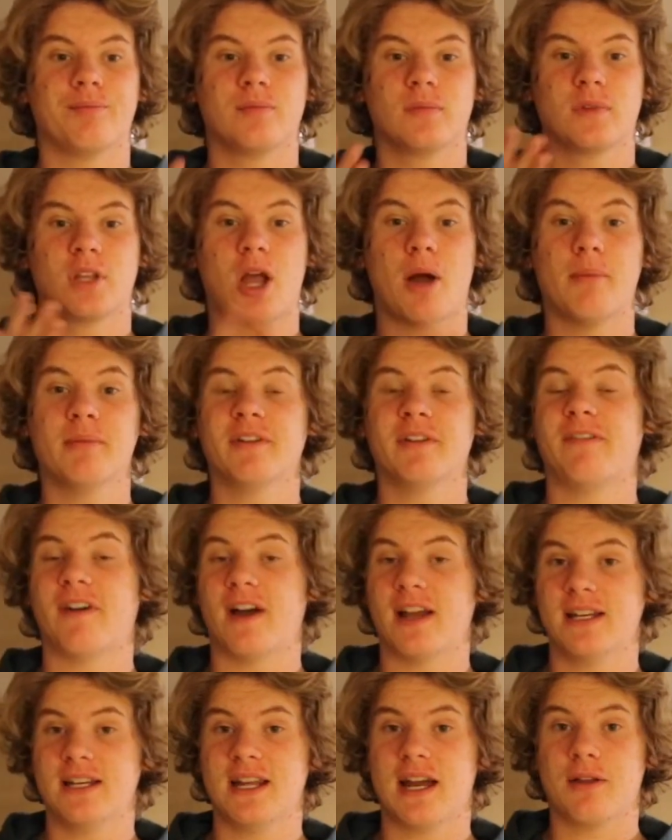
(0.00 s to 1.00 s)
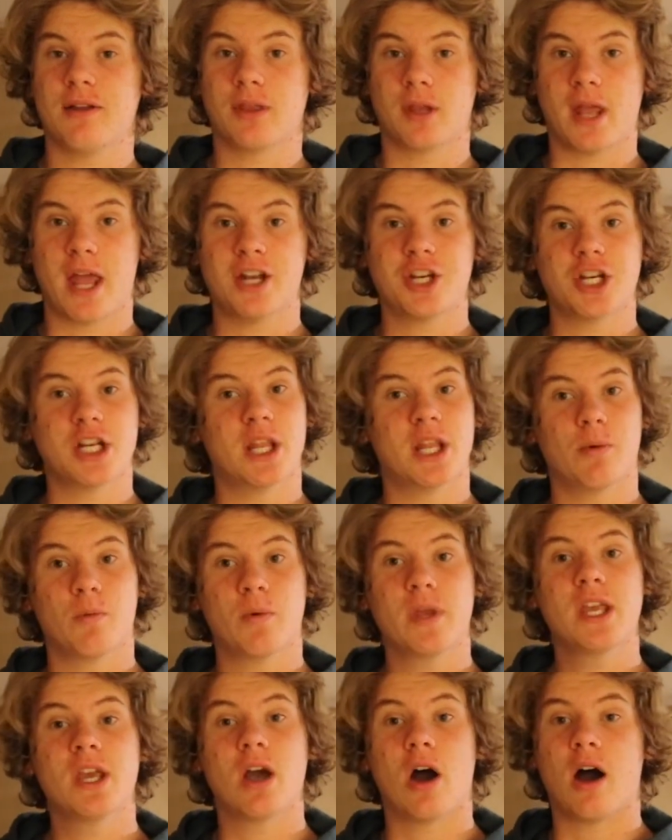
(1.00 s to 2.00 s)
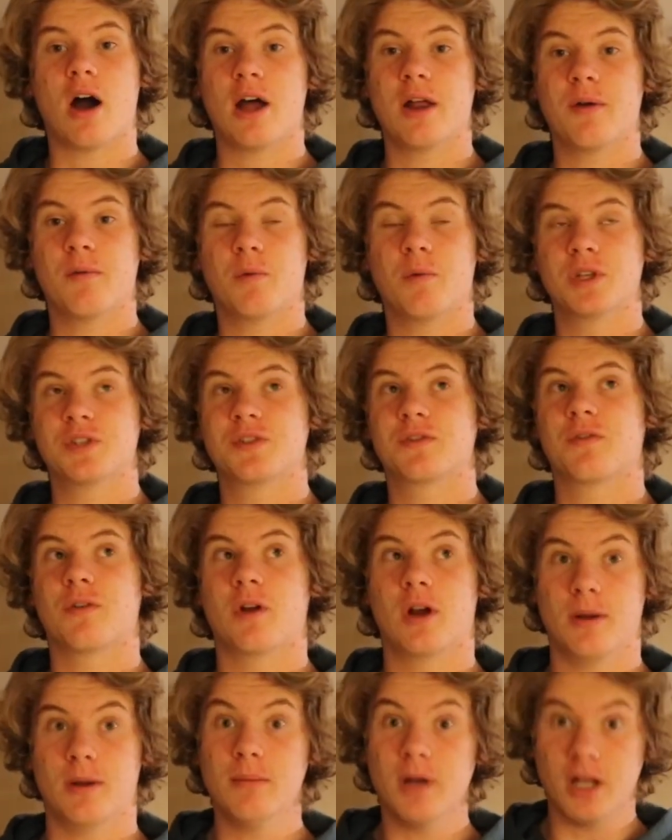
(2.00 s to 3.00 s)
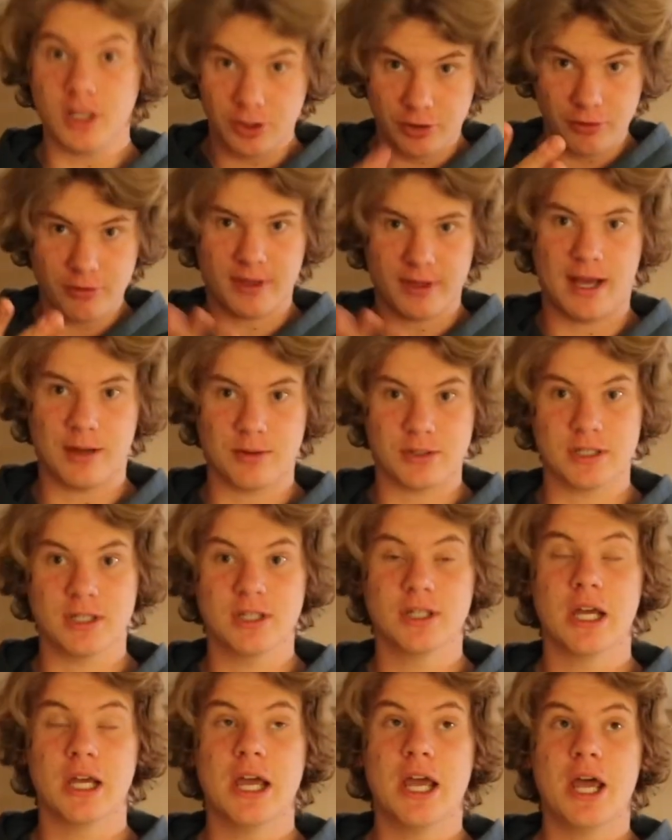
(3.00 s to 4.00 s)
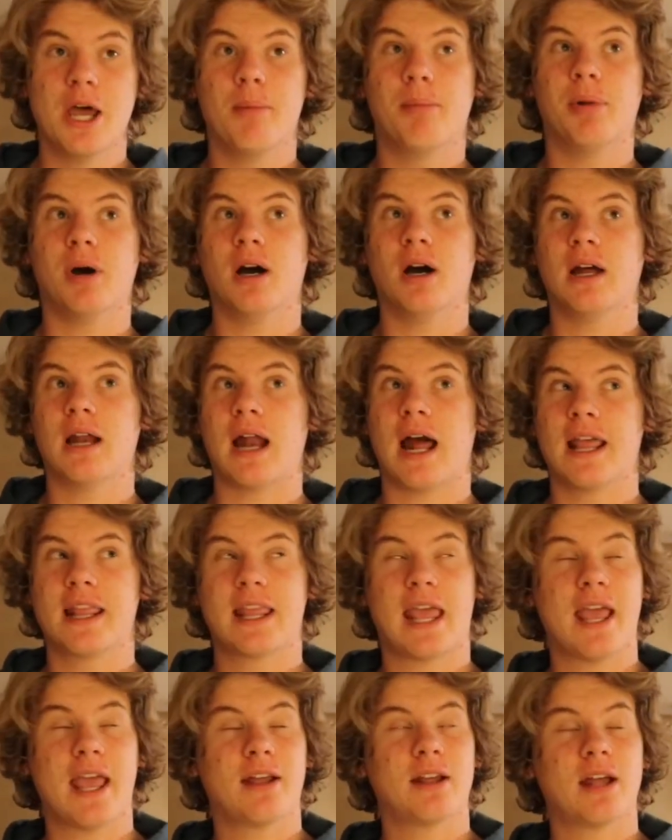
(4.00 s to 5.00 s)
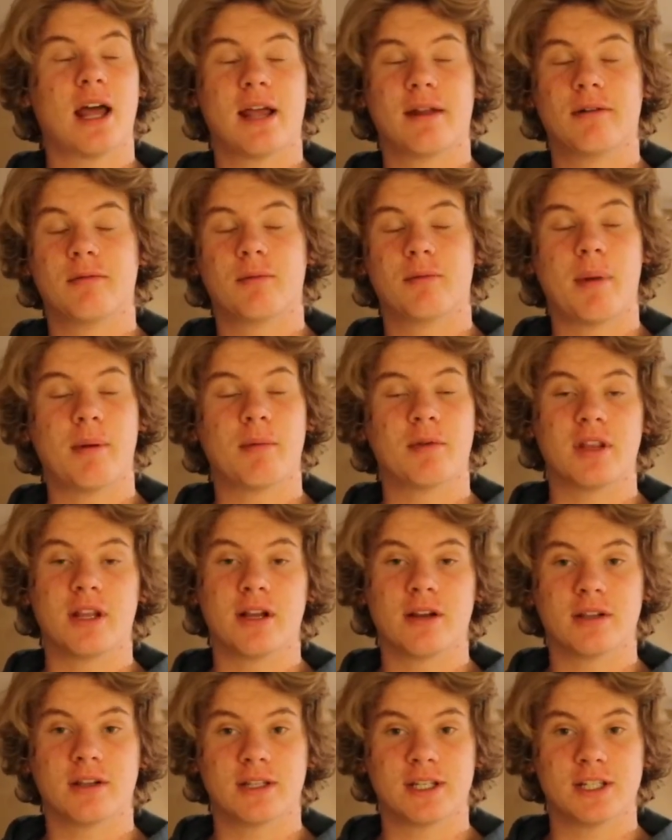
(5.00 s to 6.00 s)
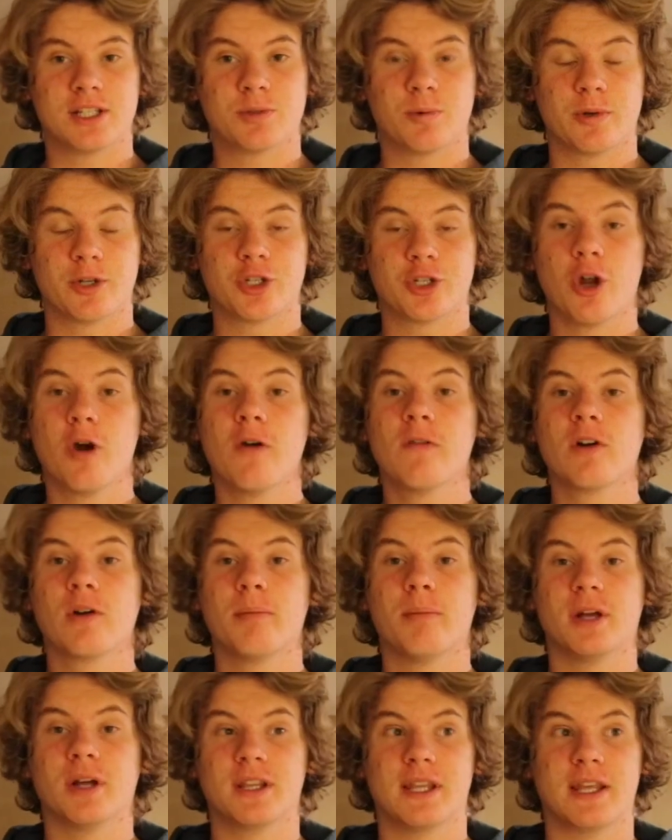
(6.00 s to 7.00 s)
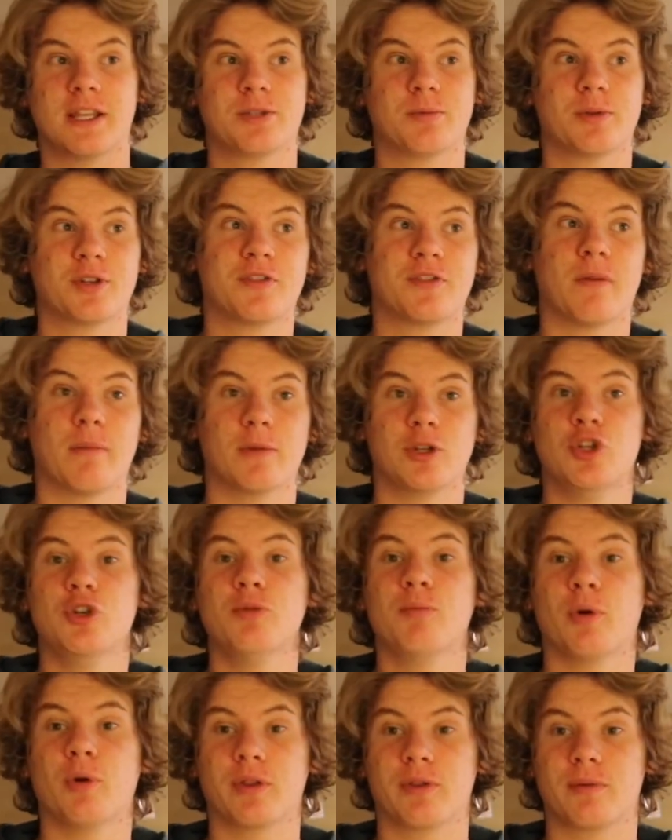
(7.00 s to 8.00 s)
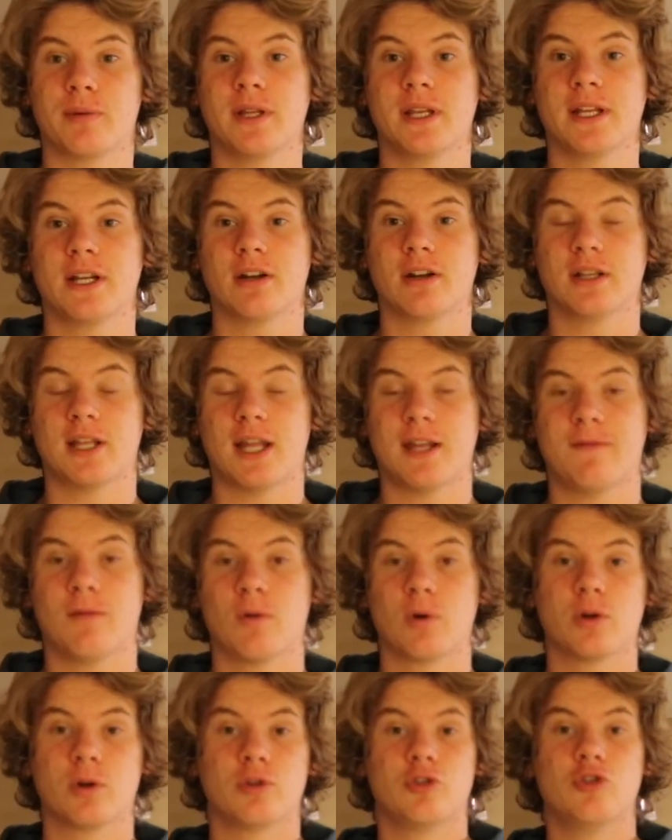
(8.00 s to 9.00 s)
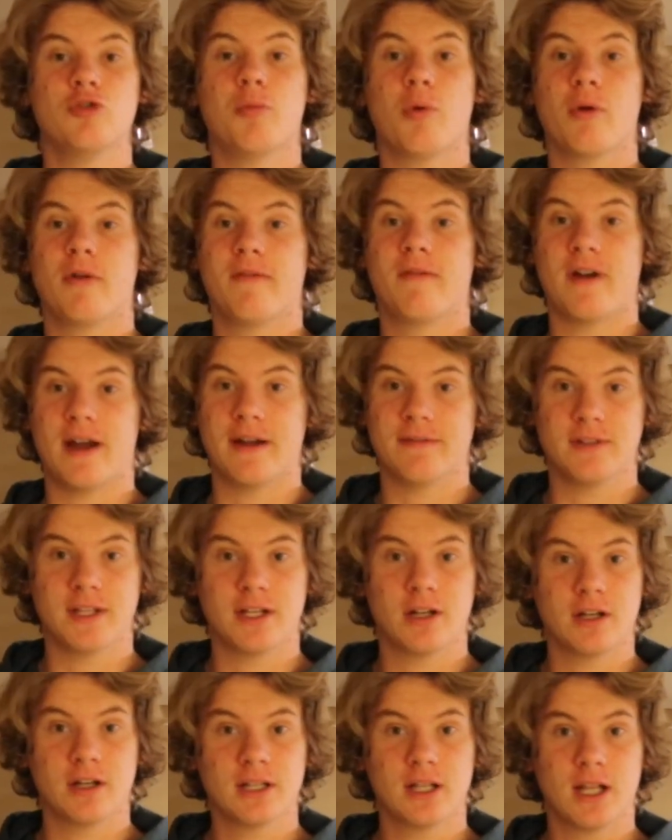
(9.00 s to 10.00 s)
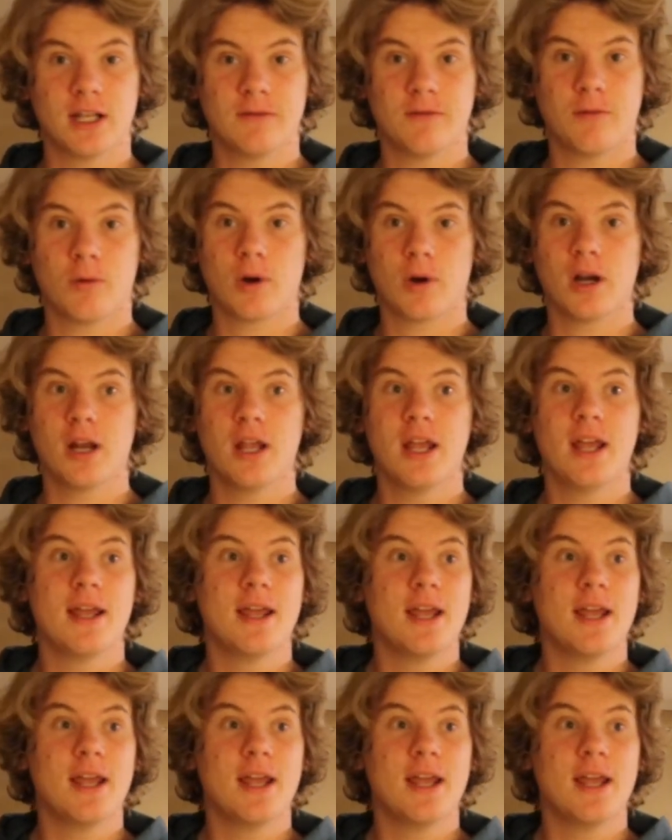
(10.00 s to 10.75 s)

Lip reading: Come to find out, the engine that we got was from a 2000, but I remember the year that they switched over, but they switched from a 2.3 liter inline 4 to a 2.5 liter inline 4.